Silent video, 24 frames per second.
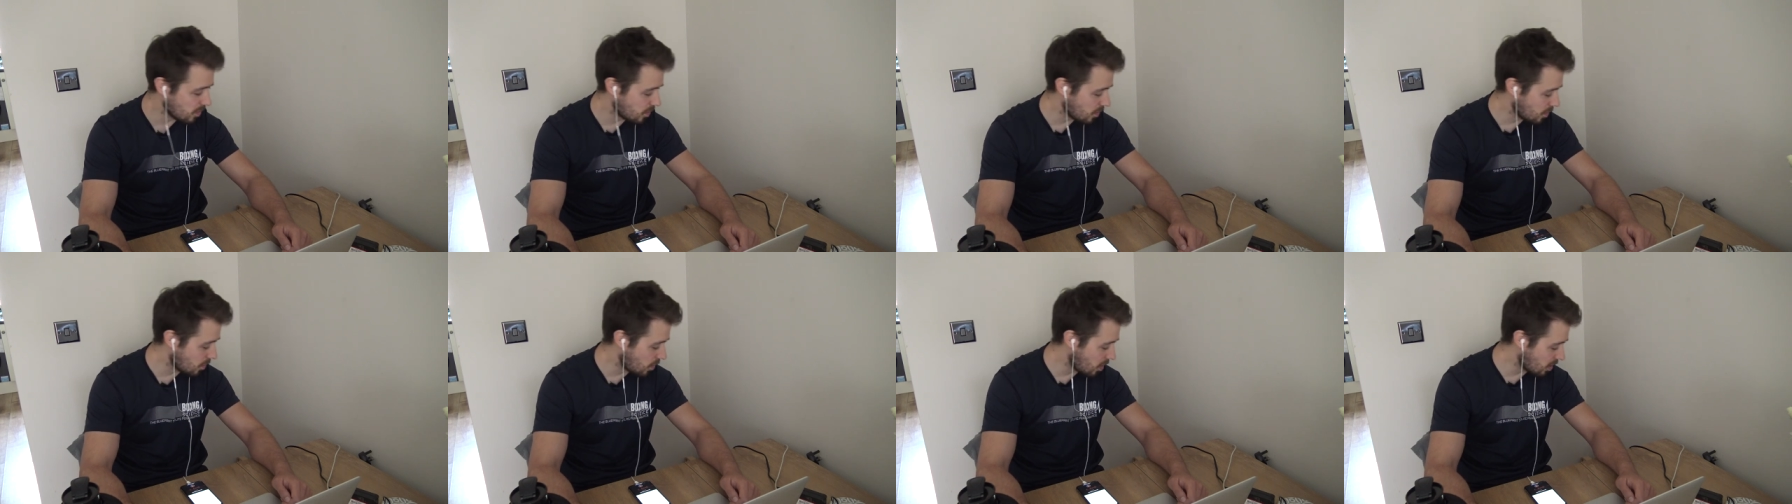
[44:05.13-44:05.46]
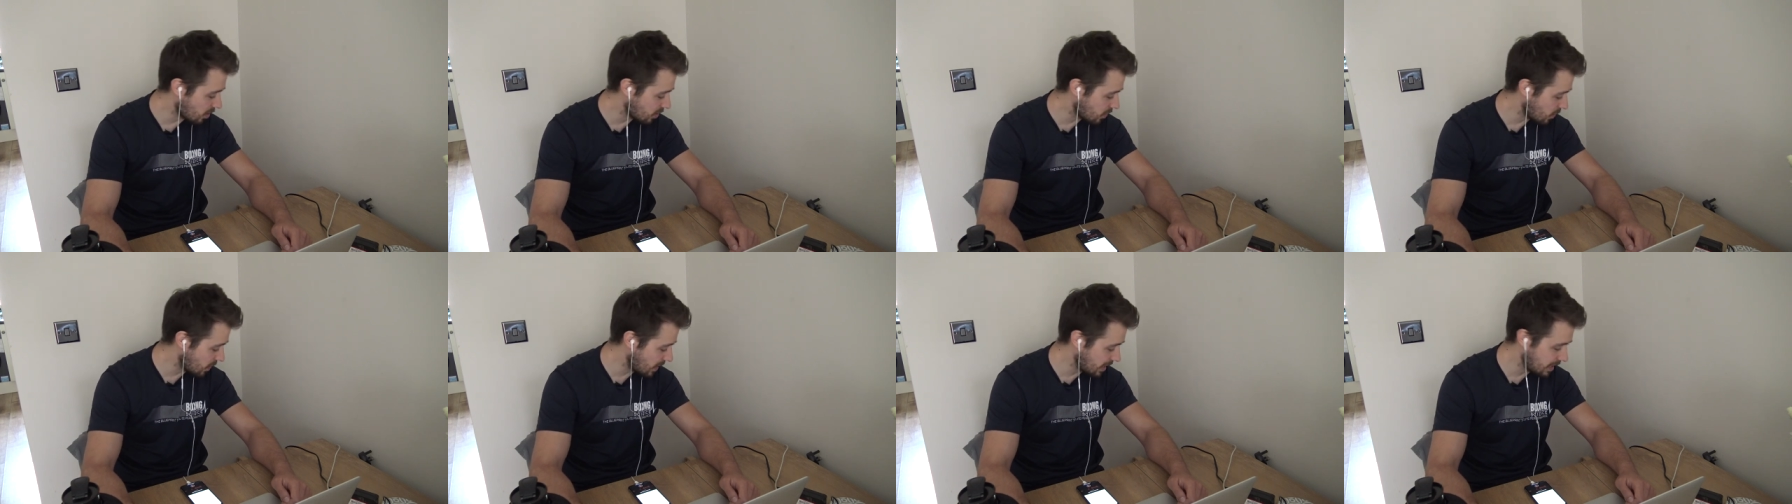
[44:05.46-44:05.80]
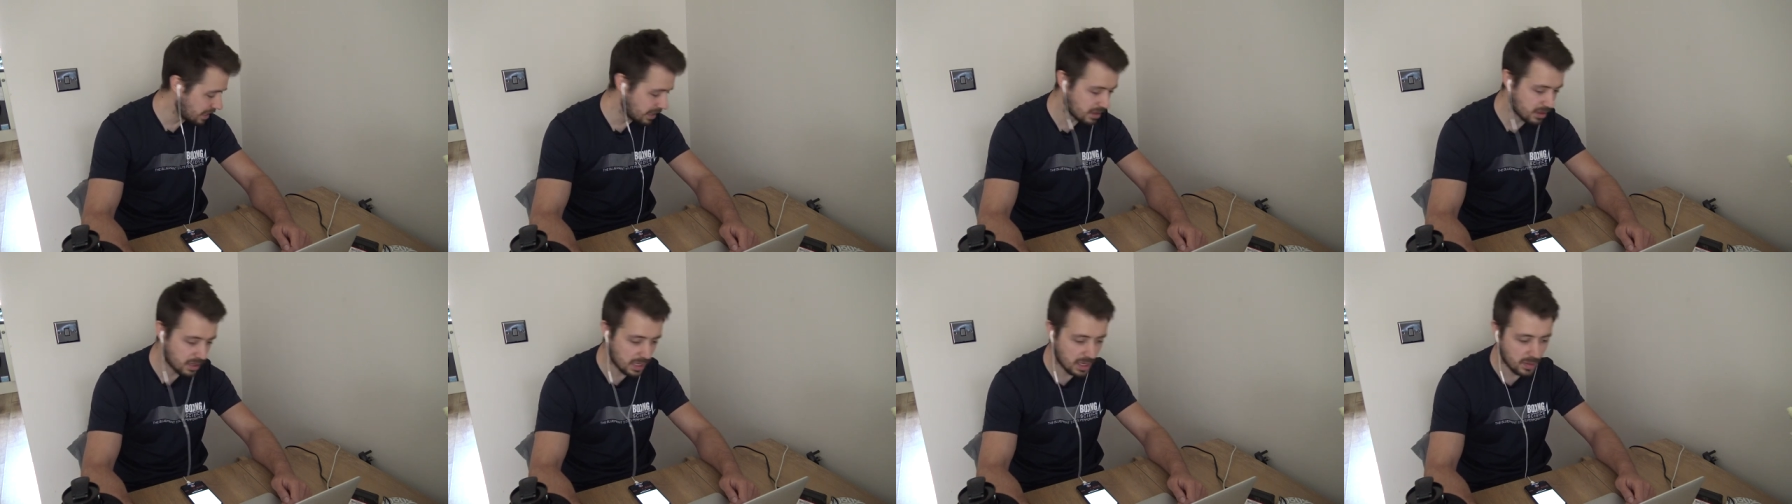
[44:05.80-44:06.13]
what do we
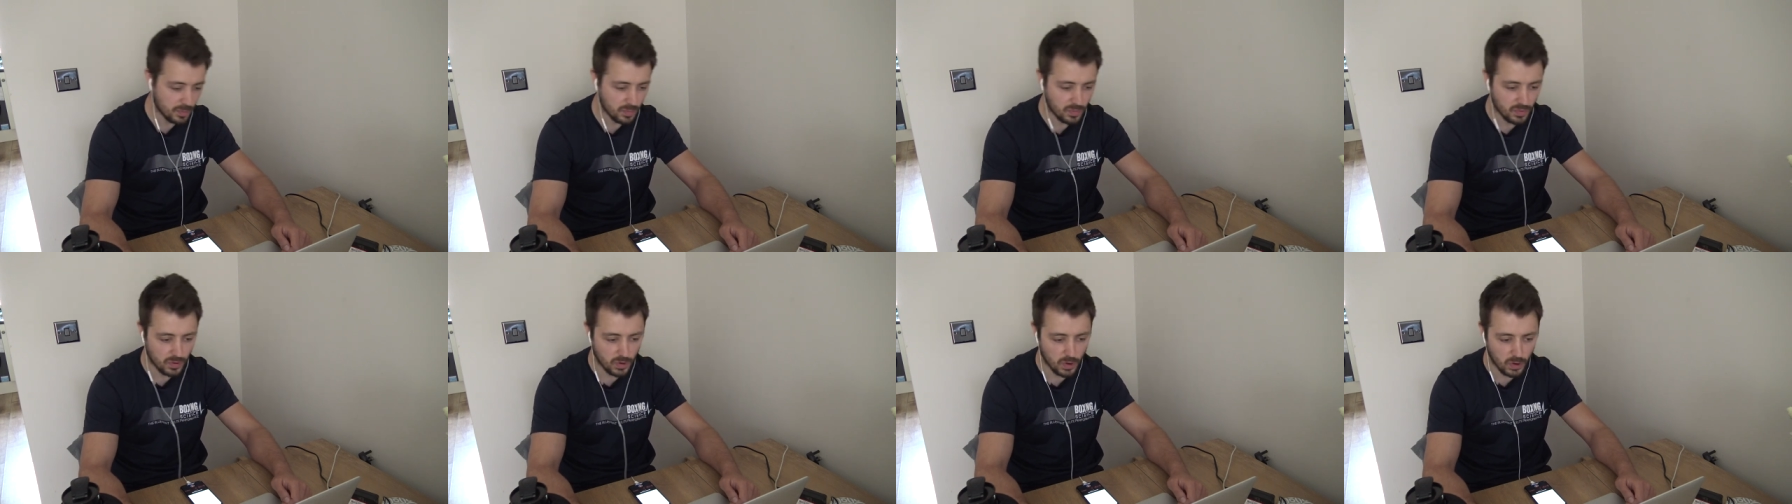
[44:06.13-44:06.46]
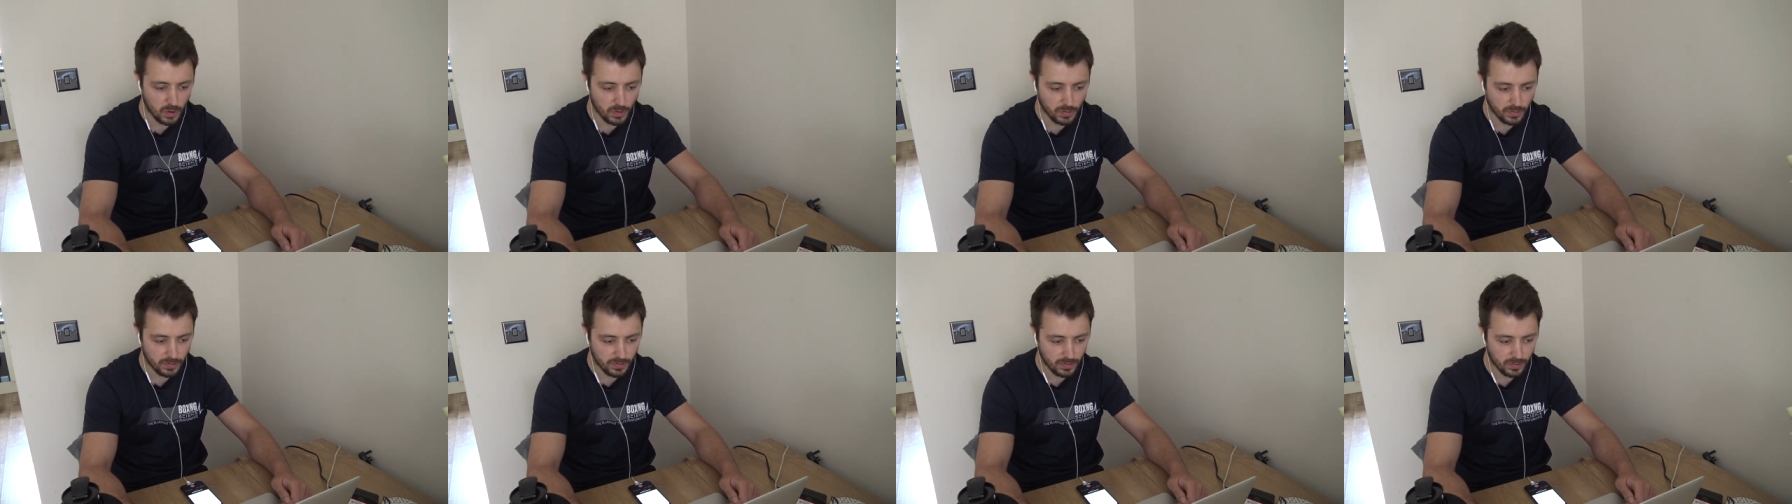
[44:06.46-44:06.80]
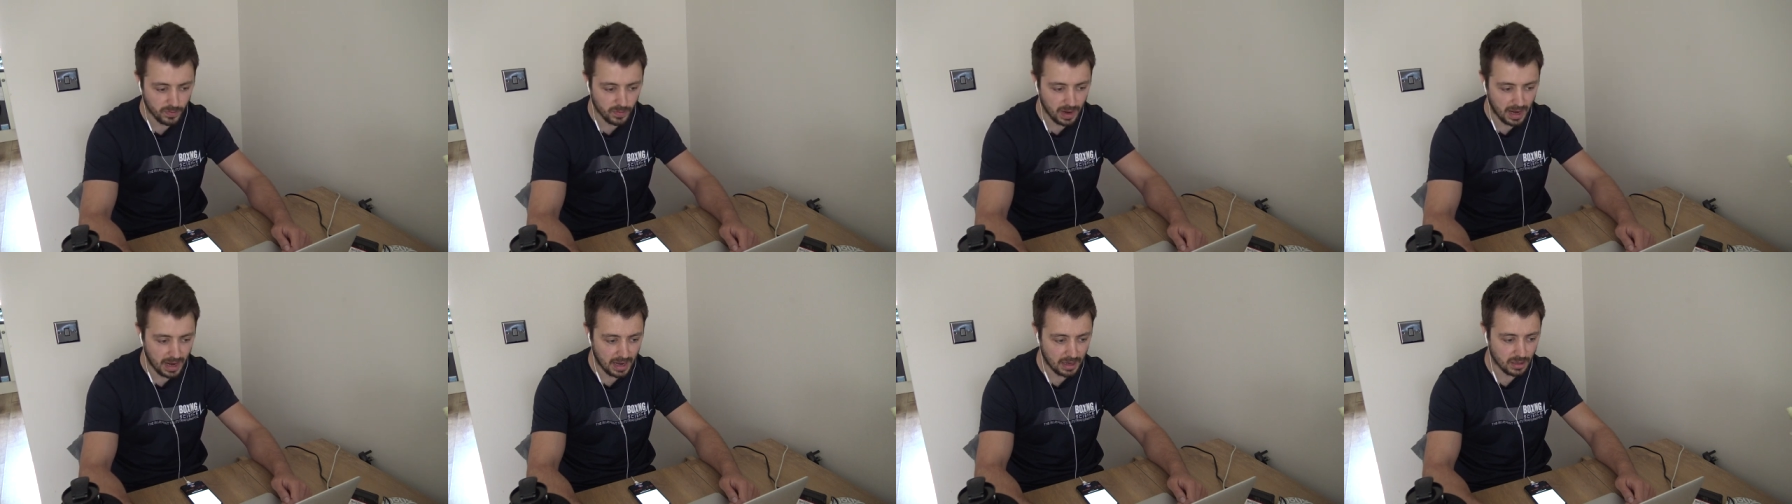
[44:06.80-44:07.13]
need to improve
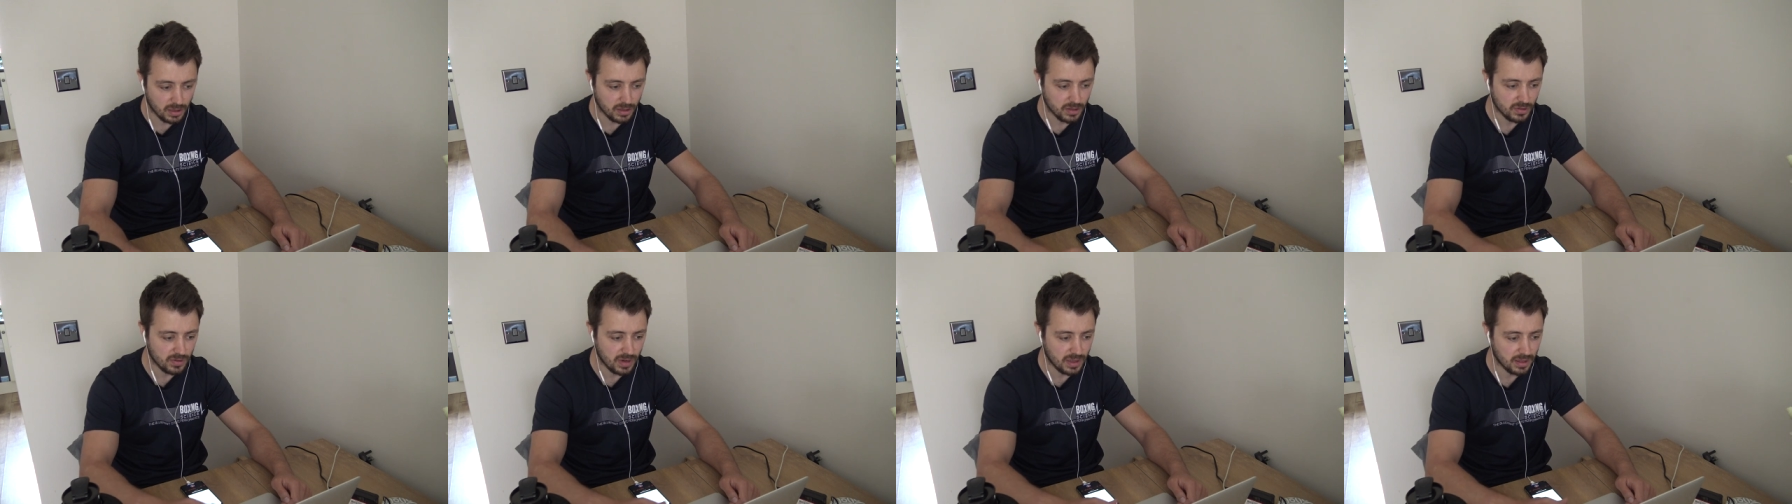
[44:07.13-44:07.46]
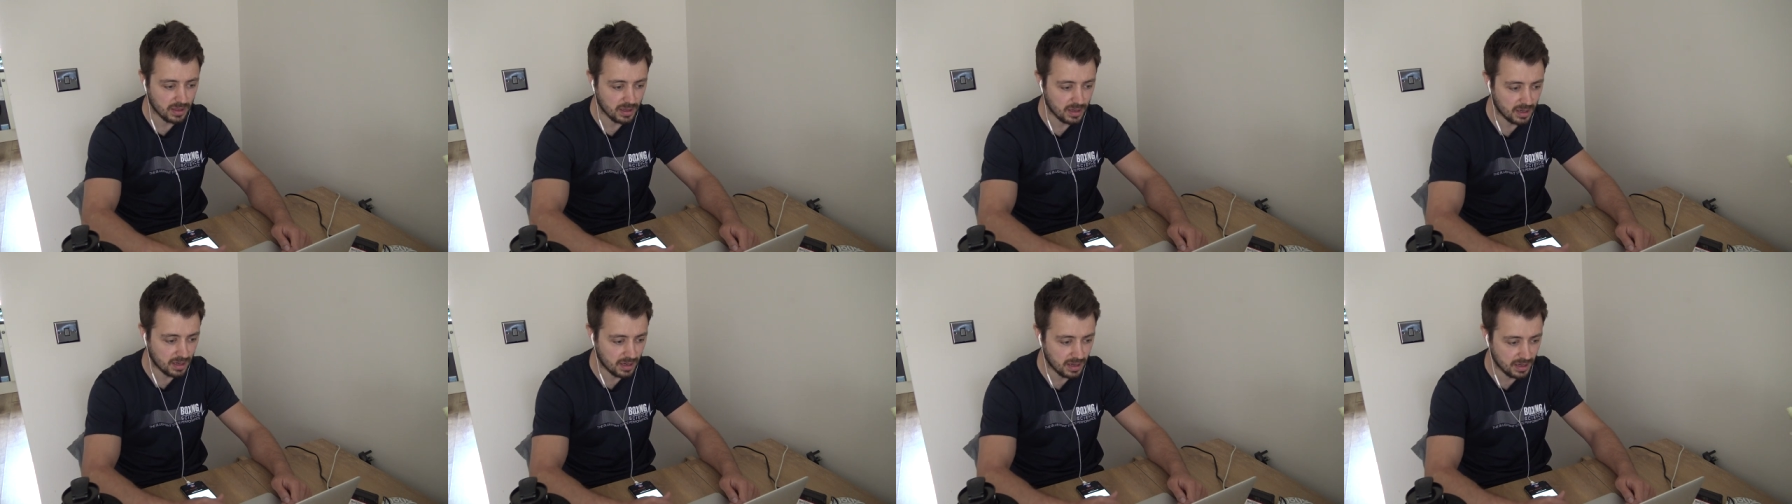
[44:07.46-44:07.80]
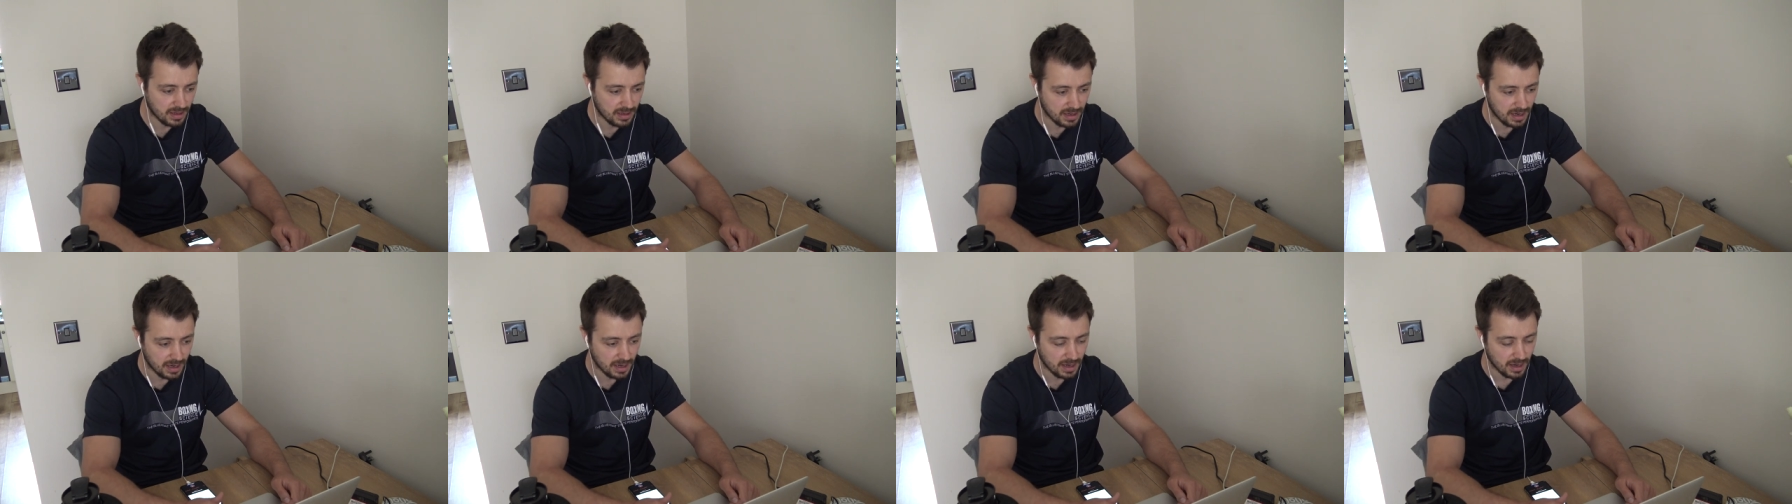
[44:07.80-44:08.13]
in strength and
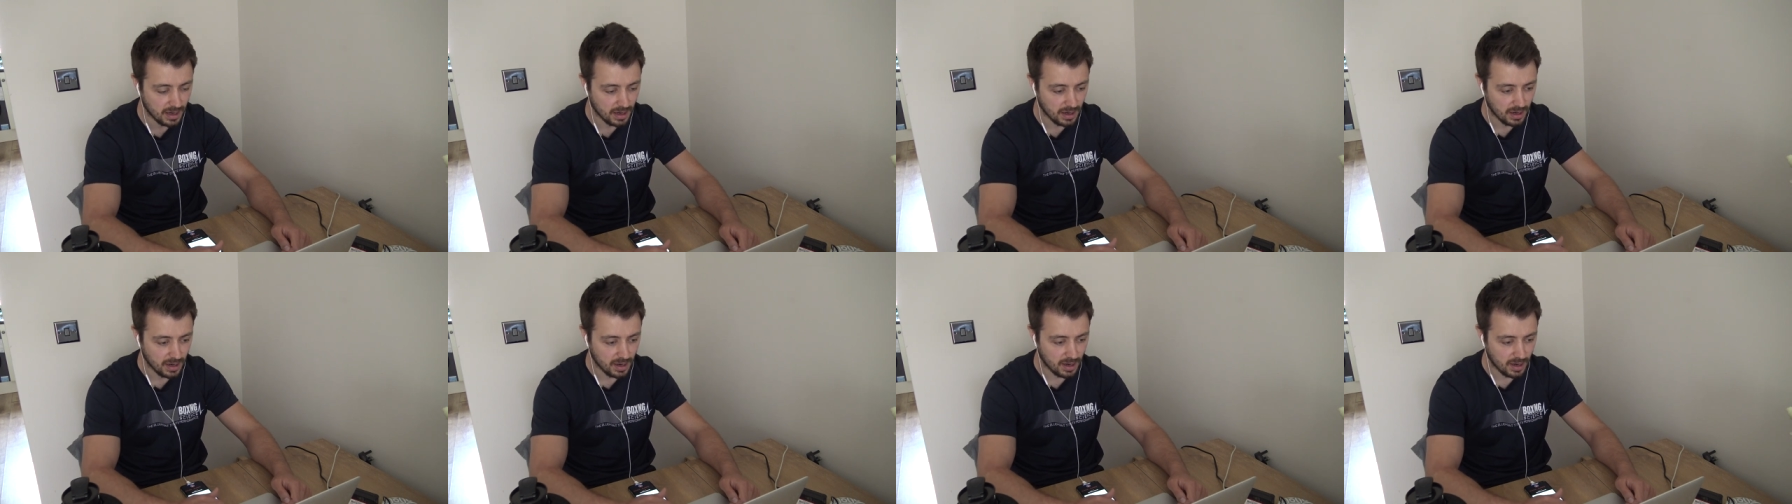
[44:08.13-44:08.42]
conditioning